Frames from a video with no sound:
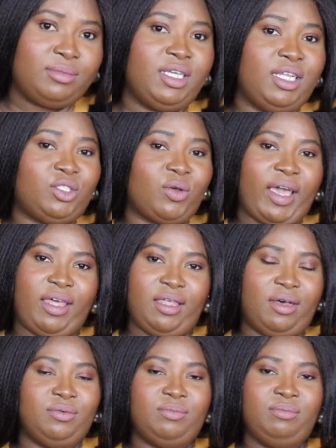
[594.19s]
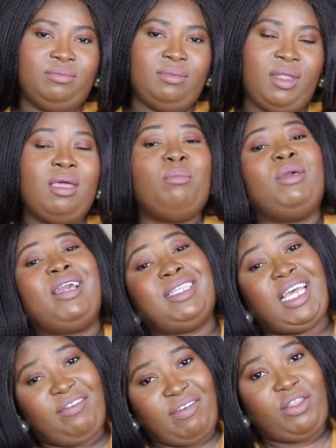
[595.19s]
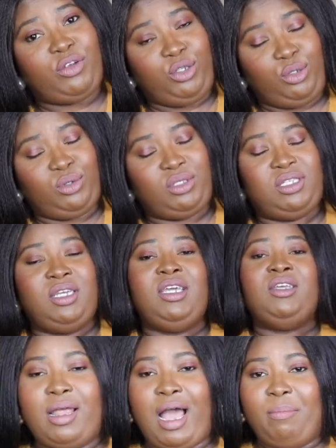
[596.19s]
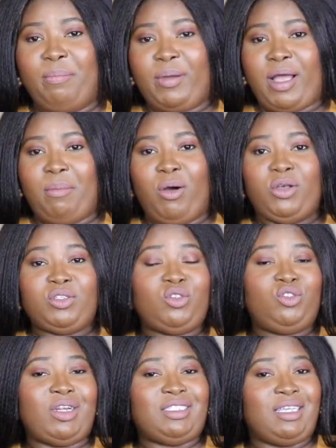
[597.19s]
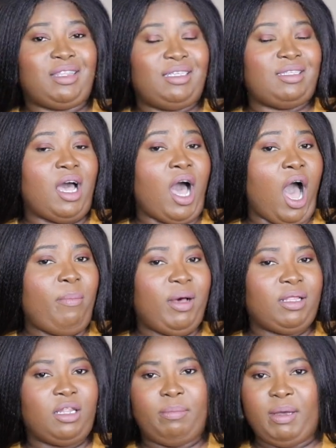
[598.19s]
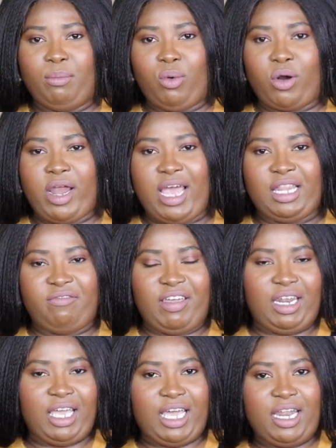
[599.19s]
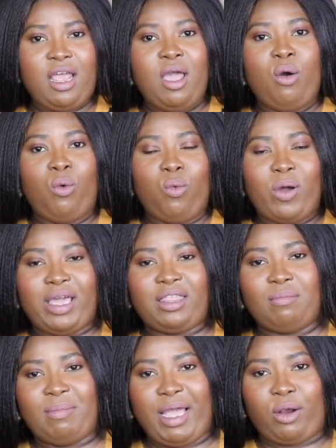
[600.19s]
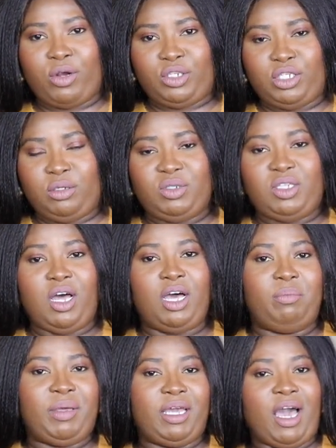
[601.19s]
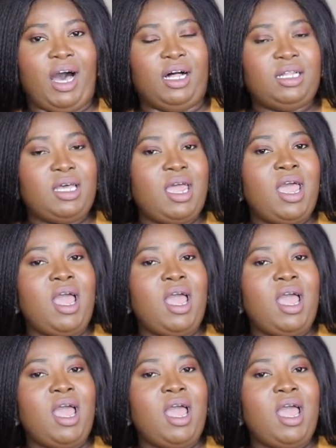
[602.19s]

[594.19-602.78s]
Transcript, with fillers: It's okay though, because I have other shoes. I'm, I'm also dressing this up a little bit more, elevating it with my Christian Louboutin Pigalle.